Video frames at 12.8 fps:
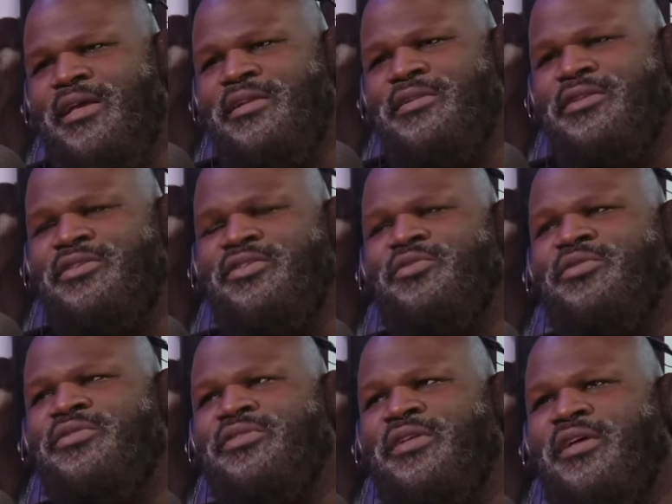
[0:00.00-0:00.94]
to do the
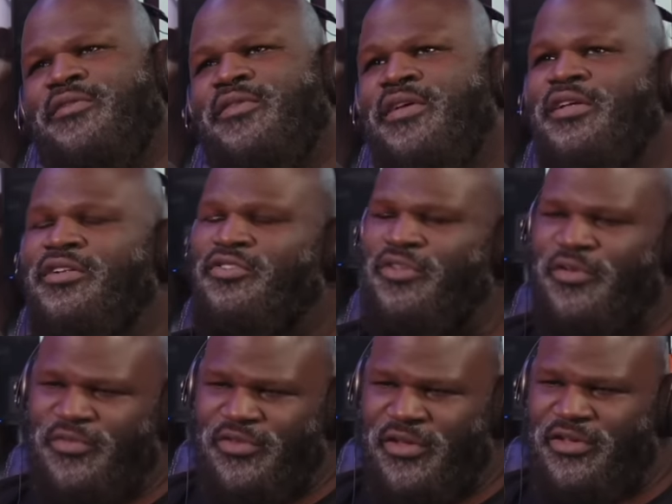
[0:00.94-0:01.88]
stuff. Did you
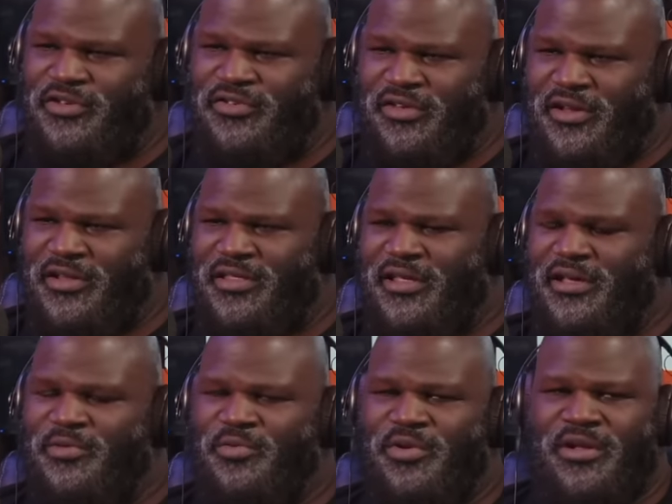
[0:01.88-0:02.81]
ever see the
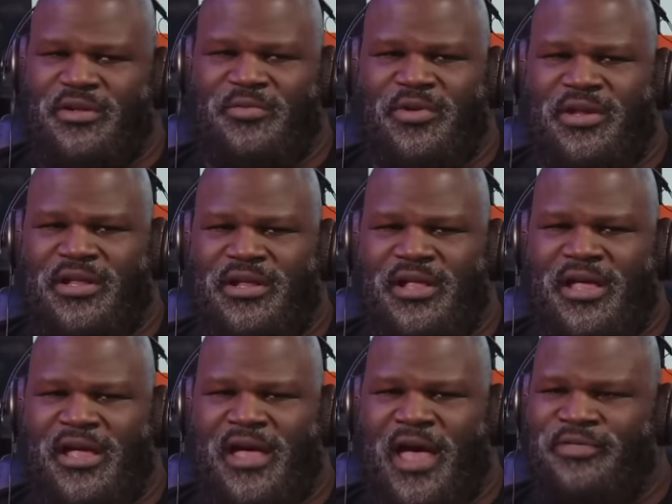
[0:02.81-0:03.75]
thing when
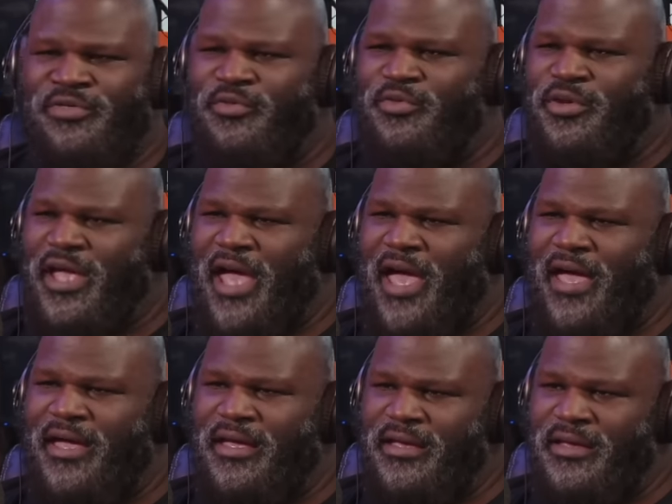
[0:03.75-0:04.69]
I threw the
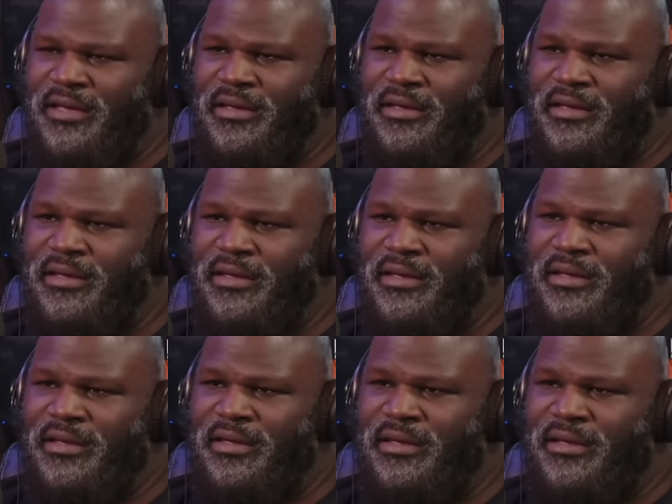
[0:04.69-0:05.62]
guy
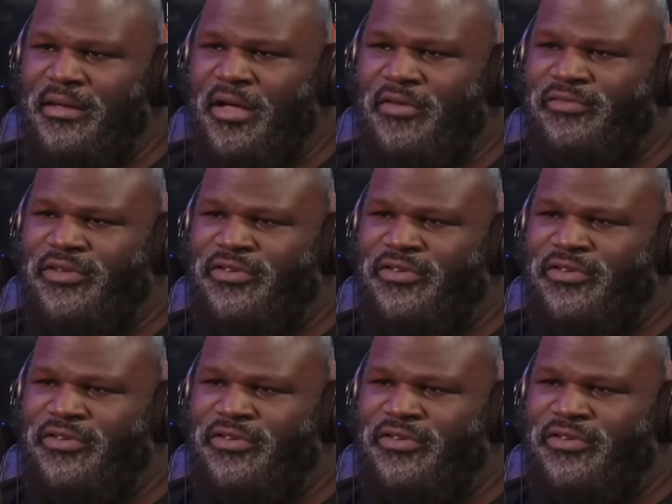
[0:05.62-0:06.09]
off the